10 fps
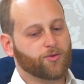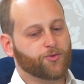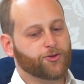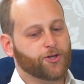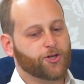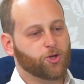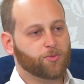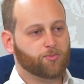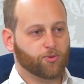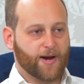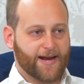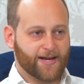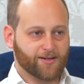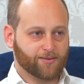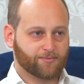The human
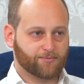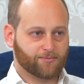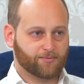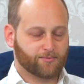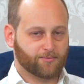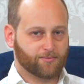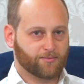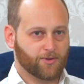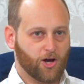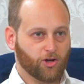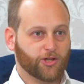brain, I'll